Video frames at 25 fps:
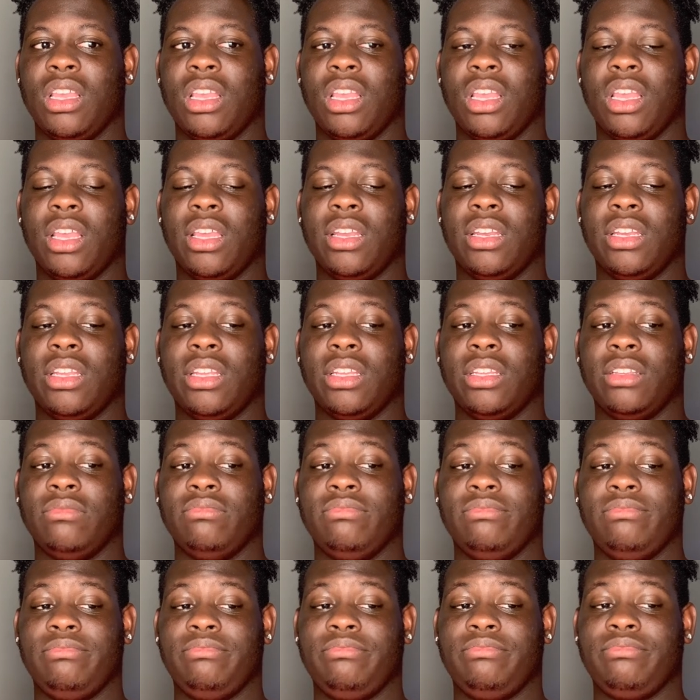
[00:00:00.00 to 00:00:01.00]
And
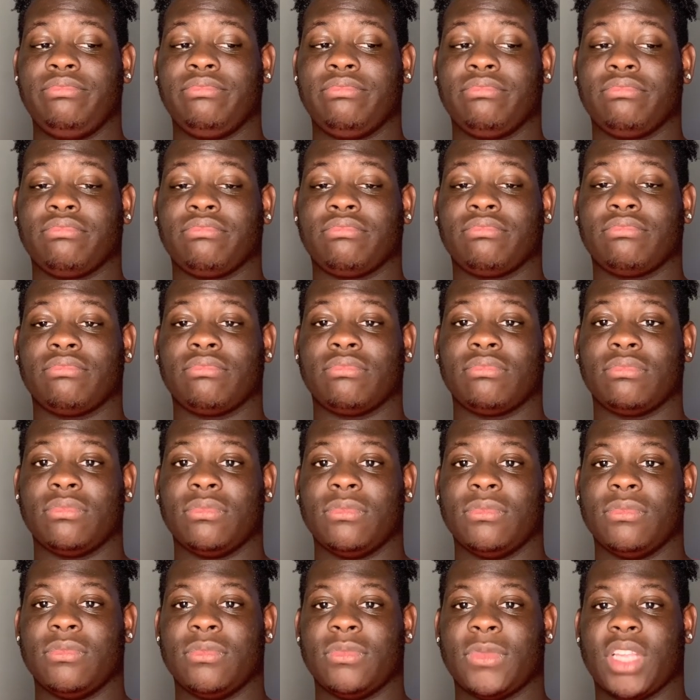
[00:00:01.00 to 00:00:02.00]
then
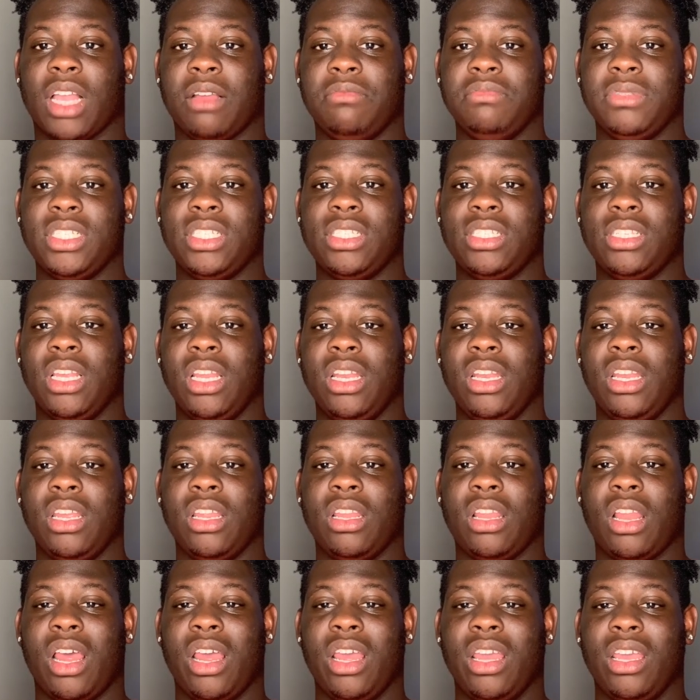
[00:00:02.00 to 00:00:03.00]
I'm just sitting there
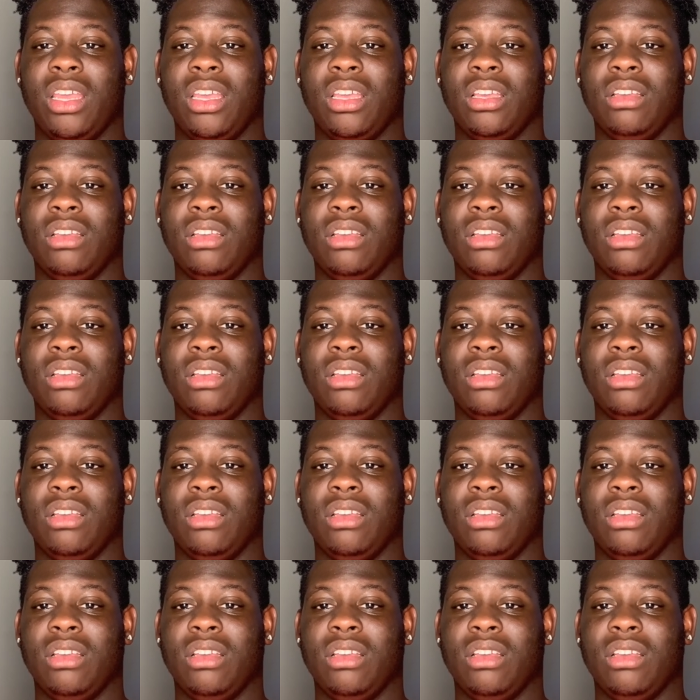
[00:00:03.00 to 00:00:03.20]
like,